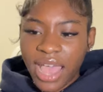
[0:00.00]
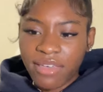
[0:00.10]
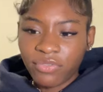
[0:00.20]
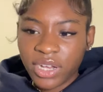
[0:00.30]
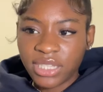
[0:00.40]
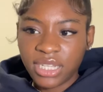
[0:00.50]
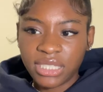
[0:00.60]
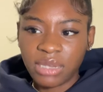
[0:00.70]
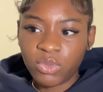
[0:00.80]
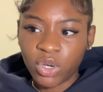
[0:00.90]
have friends in the
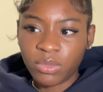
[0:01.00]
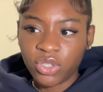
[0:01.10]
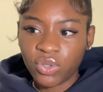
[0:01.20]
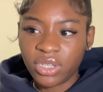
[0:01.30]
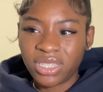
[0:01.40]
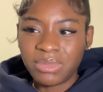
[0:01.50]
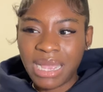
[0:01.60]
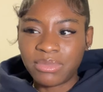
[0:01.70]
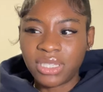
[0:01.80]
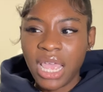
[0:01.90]
same dorm as you because
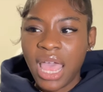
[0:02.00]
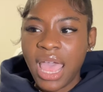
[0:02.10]
sometimes